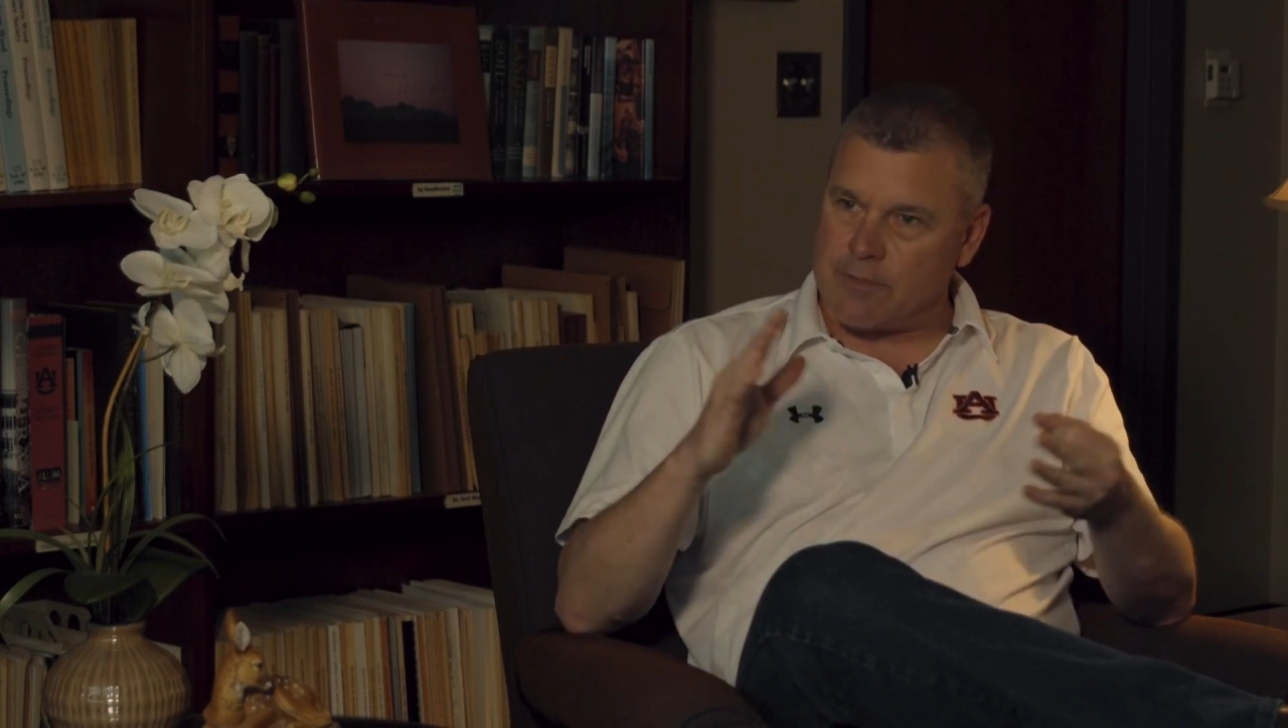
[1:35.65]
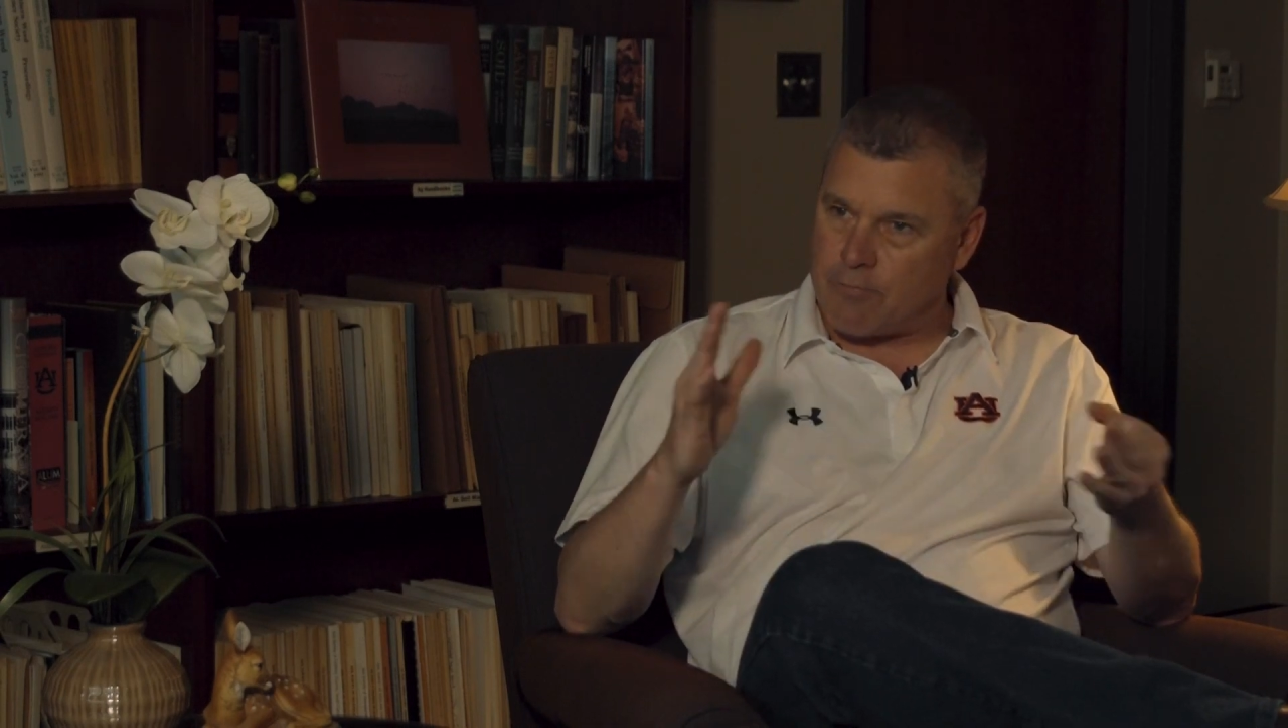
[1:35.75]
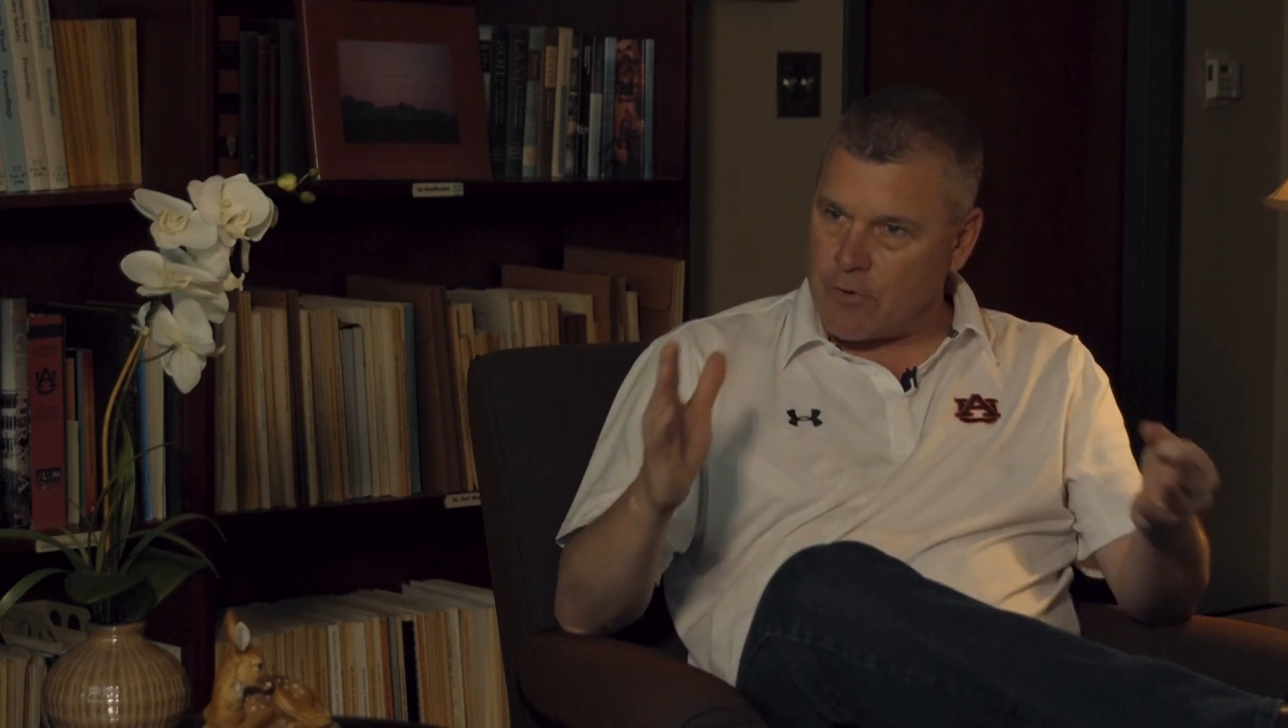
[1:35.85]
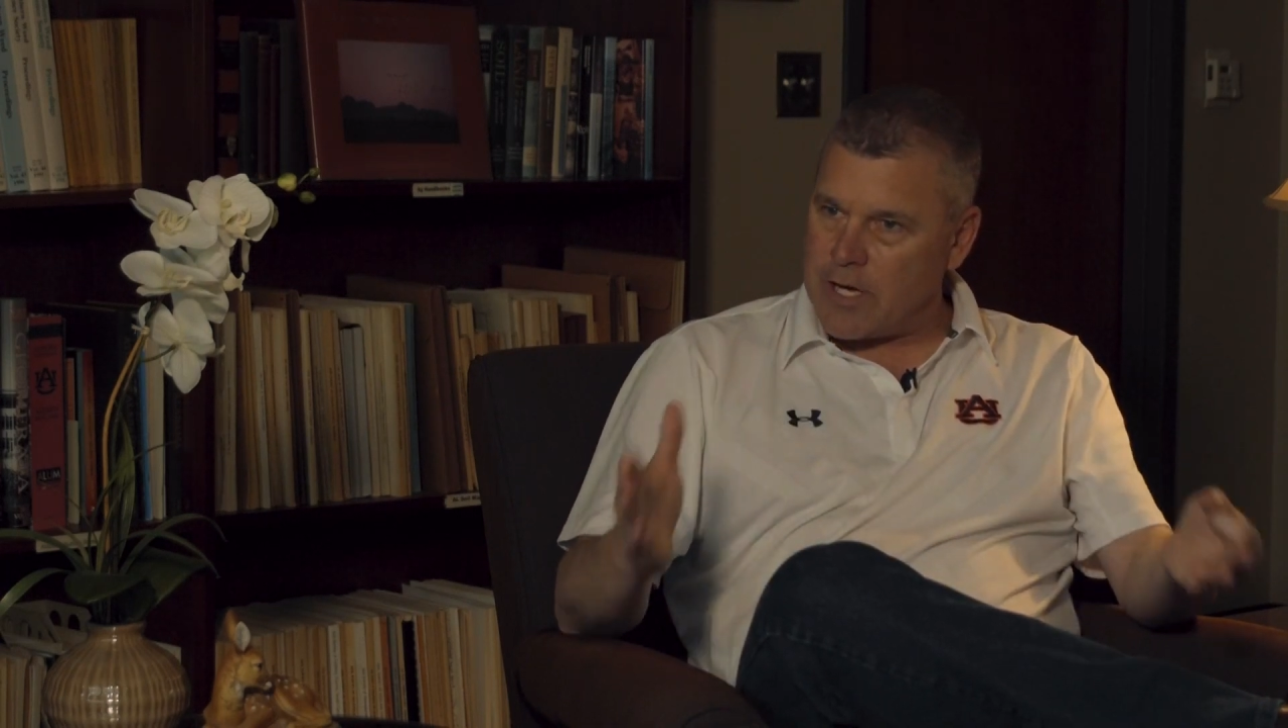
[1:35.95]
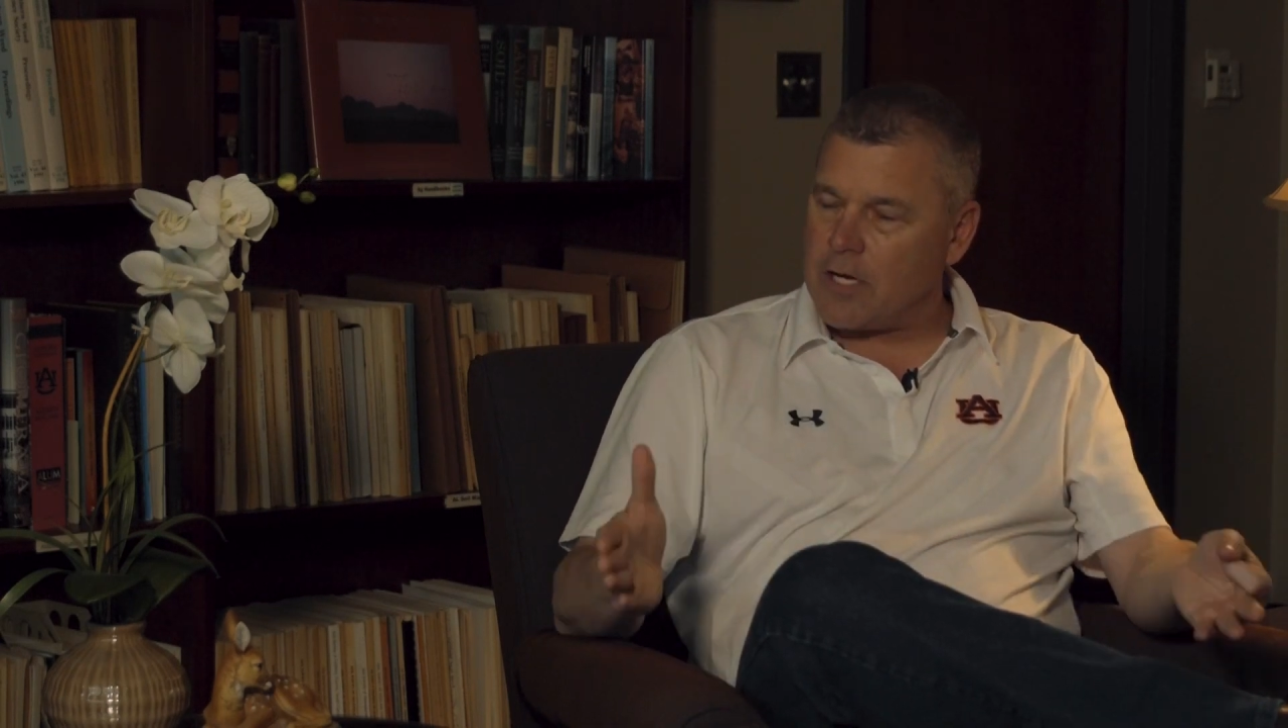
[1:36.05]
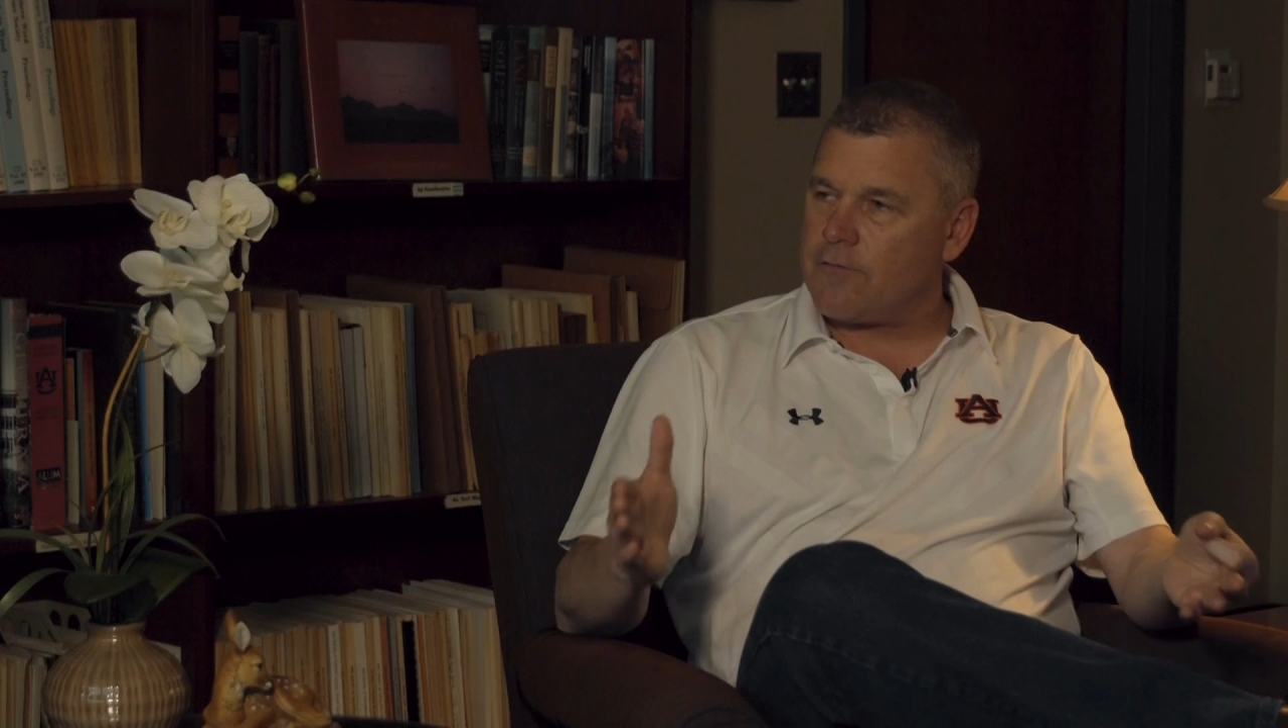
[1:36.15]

breeding